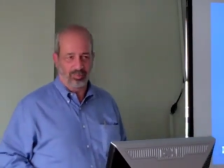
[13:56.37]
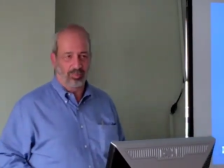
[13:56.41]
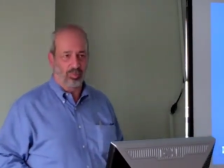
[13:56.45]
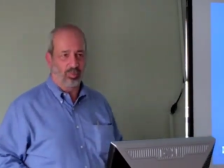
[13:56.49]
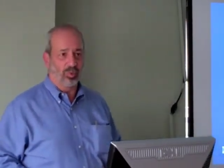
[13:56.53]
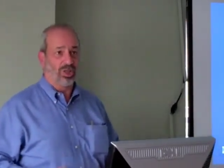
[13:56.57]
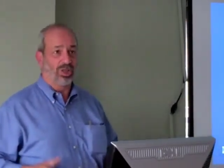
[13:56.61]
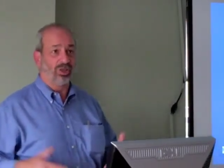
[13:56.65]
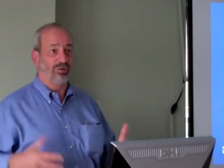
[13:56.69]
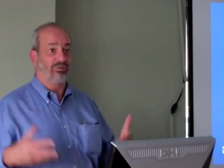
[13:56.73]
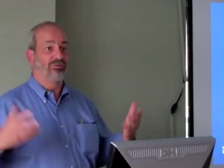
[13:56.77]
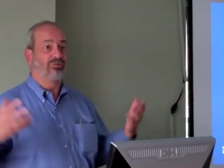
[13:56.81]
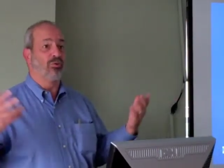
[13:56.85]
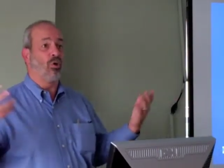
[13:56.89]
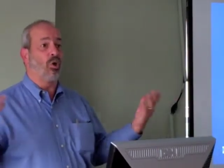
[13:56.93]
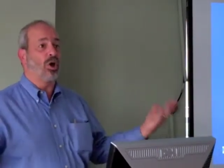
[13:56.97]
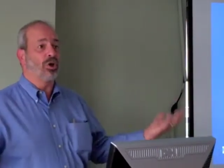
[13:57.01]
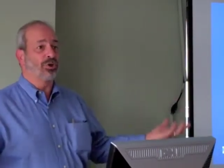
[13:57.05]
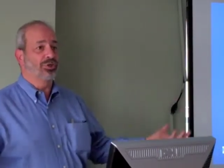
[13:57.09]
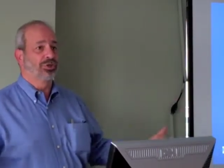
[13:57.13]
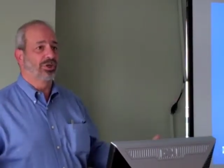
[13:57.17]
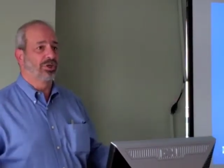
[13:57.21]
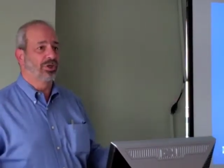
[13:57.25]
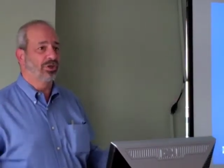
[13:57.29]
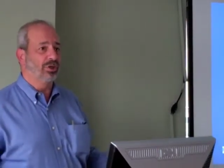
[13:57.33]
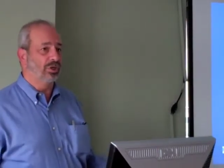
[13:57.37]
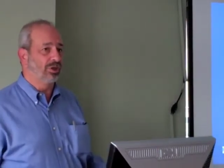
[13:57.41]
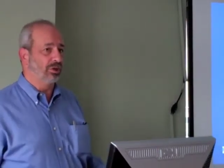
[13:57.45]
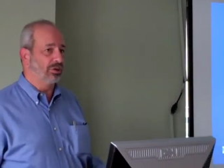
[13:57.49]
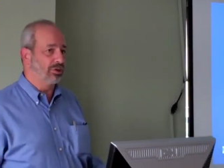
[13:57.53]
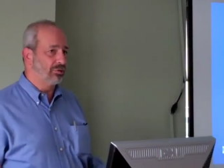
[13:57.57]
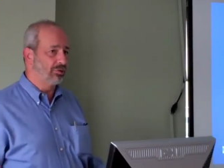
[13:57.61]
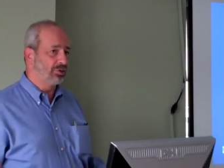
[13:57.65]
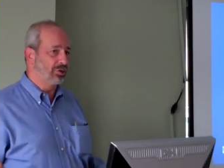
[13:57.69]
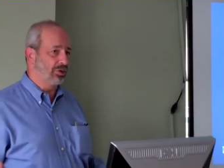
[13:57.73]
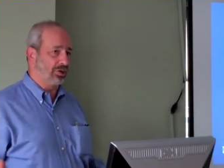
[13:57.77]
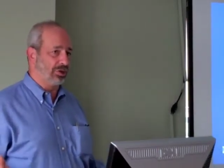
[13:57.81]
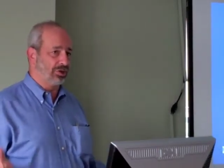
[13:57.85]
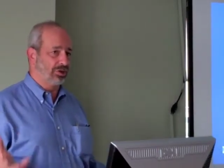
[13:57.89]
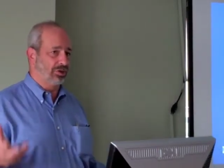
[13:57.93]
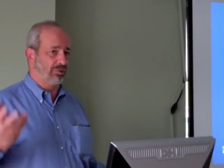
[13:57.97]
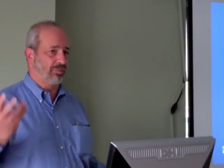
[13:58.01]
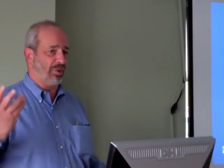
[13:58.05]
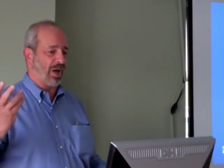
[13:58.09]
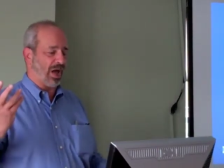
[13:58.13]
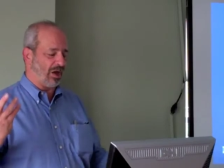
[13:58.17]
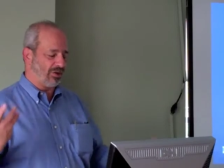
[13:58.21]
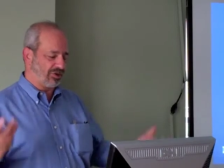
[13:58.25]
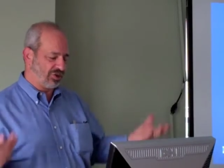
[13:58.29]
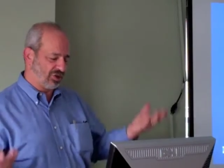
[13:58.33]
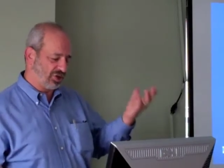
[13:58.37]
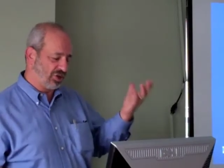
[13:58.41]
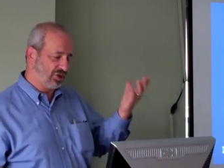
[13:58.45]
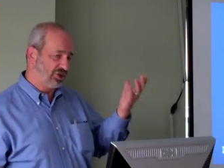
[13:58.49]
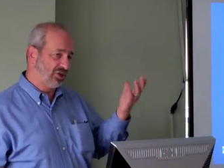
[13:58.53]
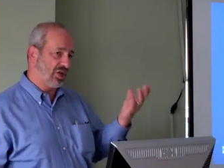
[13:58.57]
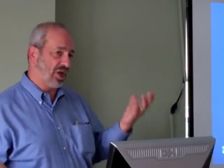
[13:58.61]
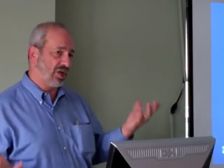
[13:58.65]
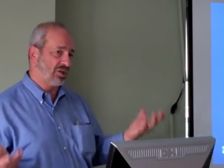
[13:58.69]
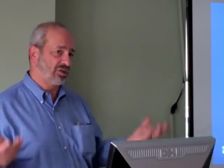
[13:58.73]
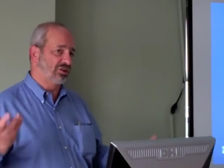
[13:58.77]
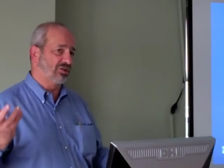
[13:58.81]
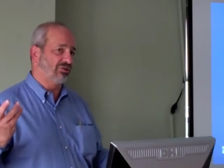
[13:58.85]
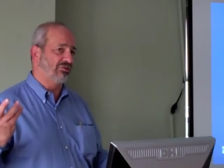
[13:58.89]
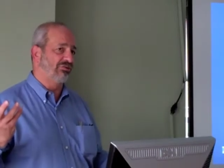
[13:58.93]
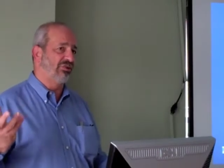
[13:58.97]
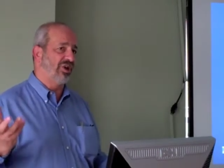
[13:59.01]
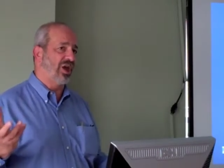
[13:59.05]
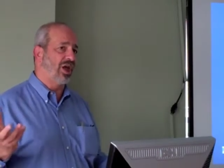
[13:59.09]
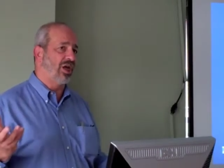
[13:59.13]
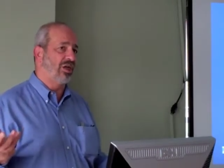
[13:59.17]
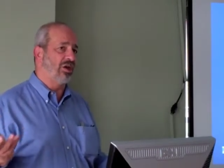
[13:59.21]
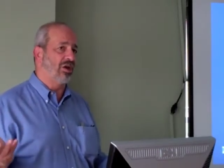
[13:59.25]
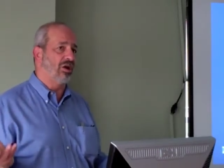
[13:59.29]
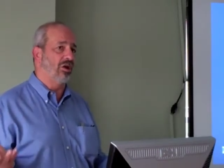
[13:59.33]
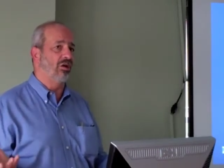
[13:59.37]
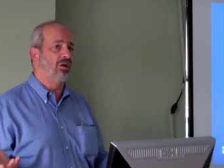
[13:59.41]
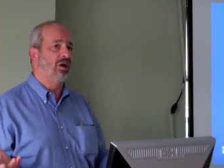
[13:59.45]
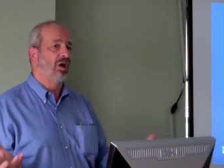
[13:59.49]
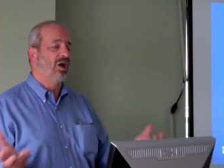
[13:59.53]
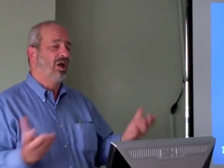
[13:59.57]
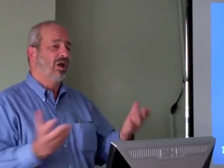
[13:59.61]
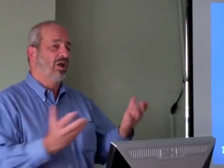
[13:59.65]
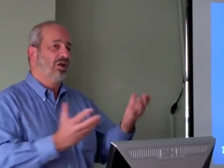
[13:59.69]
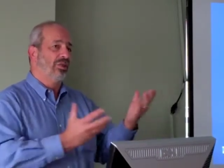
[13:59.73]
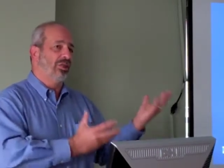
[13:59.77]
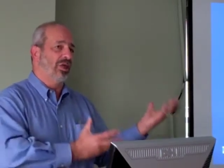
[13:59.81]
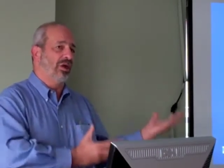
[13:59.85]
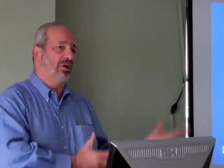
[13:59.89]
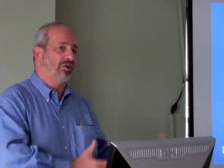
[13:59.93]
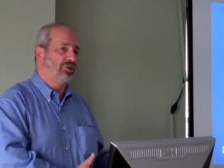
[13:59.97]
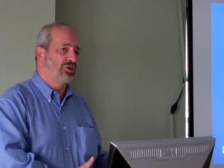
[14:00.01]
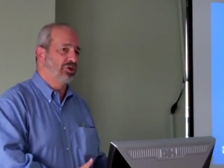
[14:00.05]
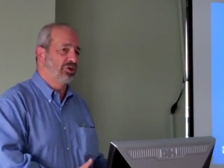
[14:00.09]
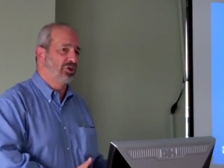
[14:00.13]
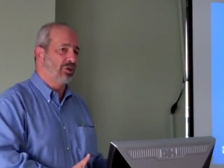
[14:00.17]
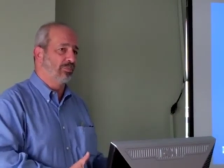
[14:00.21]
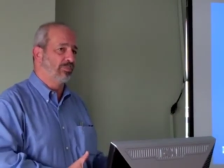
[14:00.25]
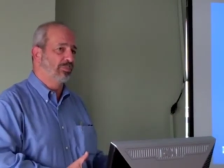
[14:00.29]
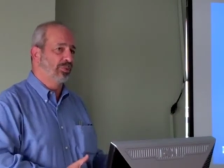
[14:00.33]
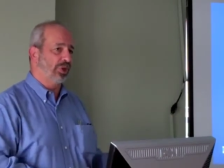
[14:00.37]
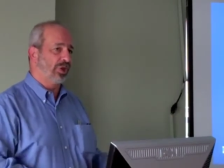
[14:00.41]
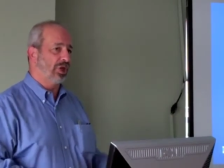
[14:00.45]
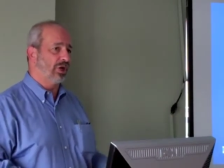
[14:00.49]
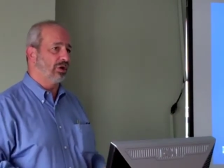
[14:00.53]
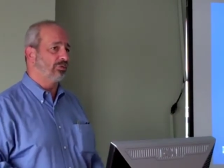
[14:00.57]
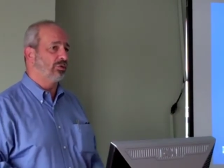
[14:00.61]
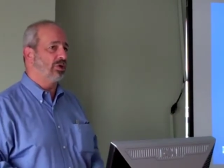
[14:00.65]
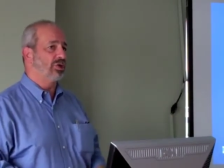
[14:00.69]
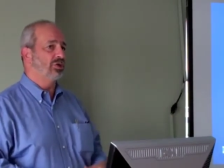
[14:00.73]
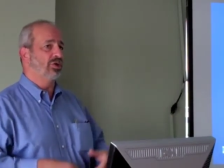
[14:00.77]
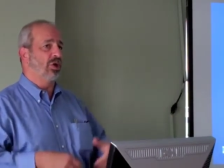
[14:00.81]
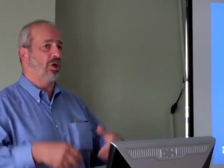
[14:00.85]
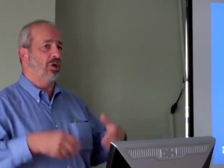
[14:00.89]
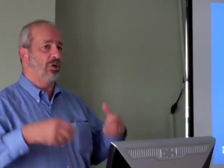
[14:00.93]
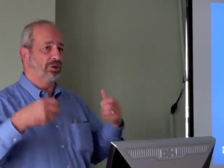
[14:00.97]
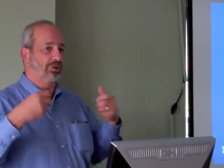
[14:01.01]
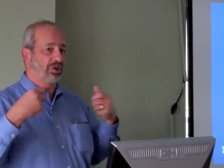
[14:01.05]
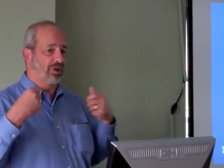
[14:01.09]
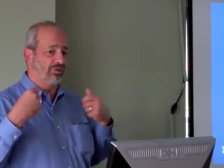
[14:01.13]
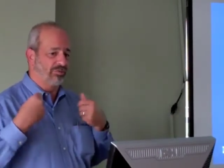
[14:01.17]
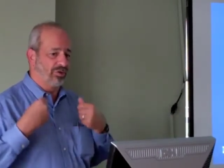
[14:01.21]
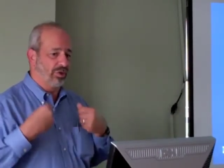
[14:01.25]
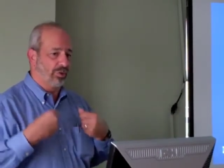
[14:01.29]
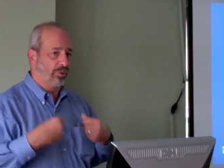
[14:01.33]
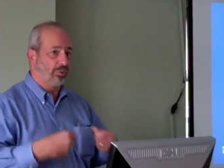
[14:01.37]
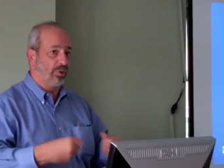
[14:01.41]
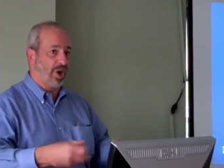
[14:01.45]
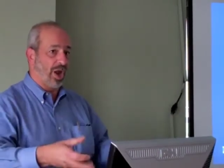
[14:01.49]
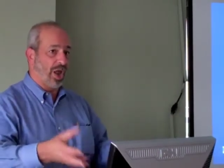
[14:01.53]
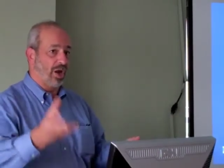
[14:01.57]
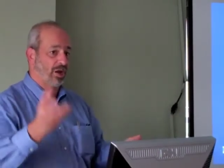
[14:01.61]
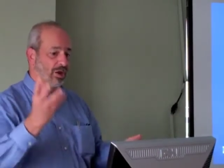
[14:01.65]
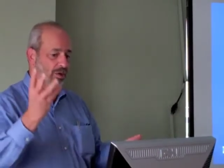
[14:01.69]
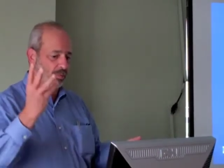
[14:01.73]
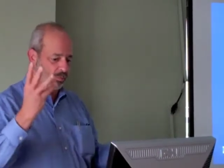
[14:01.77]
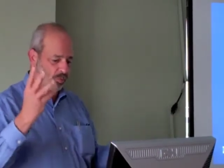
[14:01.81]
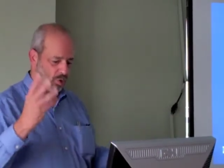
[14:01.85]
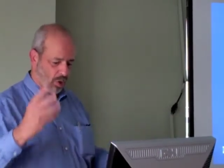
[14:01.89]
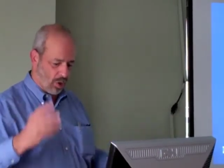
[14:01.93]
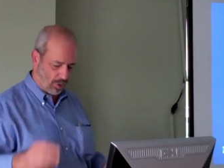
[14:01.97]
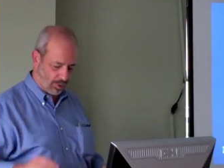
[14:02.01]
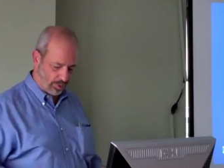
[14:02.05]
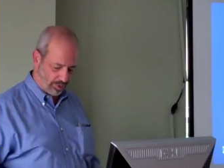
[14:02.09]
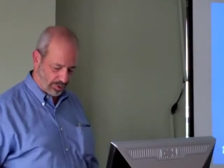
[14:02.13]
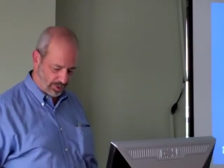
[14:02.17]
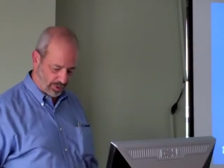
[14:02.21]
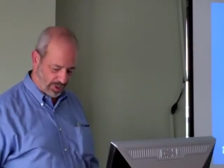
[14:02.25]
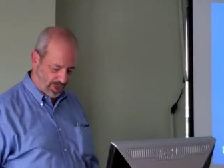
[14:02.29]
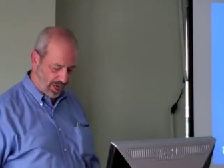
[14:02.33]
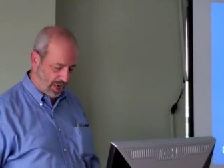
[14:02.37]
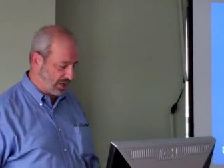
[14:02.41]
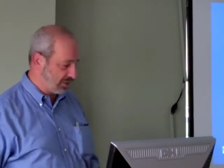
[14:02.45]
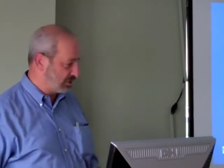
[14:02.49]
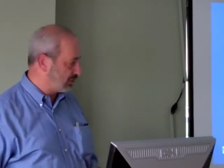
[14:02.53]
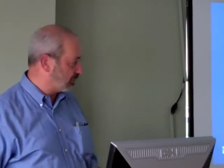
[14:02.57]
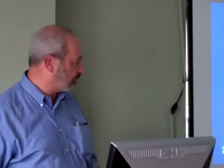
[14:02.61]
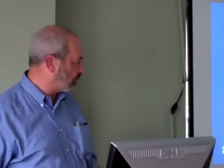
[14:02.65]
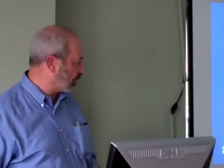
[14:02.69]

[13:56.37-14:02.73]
really false conclusions about success or failure that are simply a result of the random roll of the dice